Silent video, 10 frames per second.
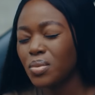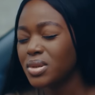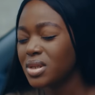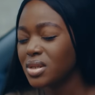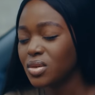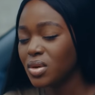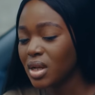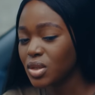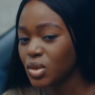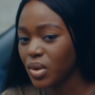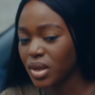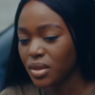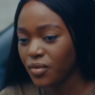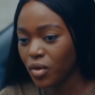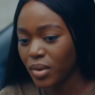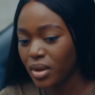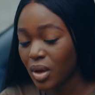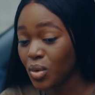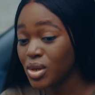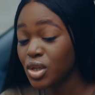Oh, please, you can't do anything for me.
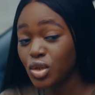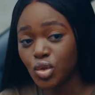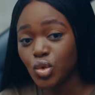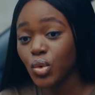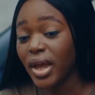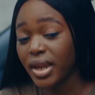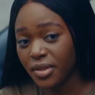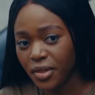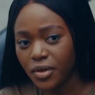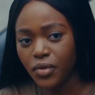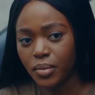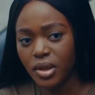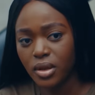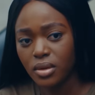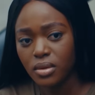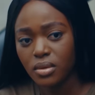I don't need you to do anything for me.